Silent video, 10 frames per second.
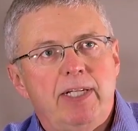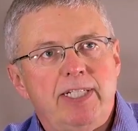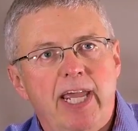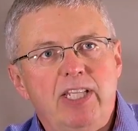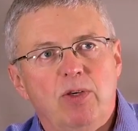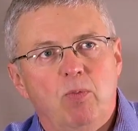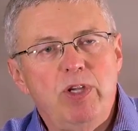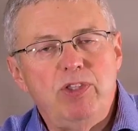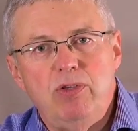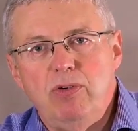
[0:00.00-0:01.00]
Take them
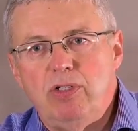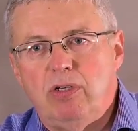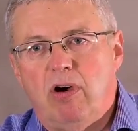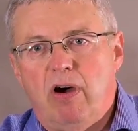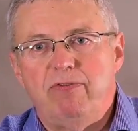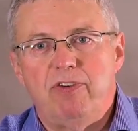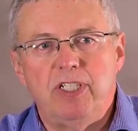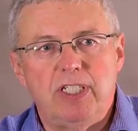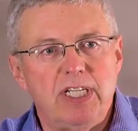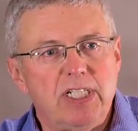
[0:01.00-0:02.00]
with you to
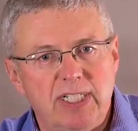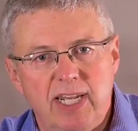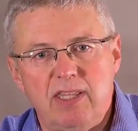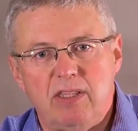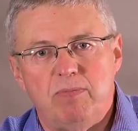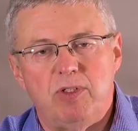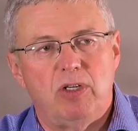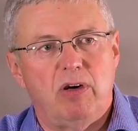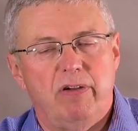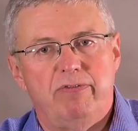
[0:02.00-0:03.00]
conferences, send them
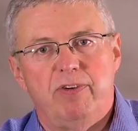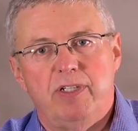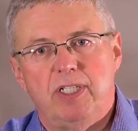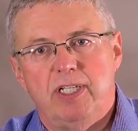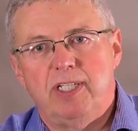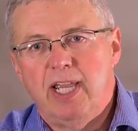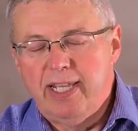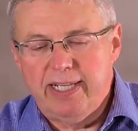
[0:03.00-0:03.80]
to conferences,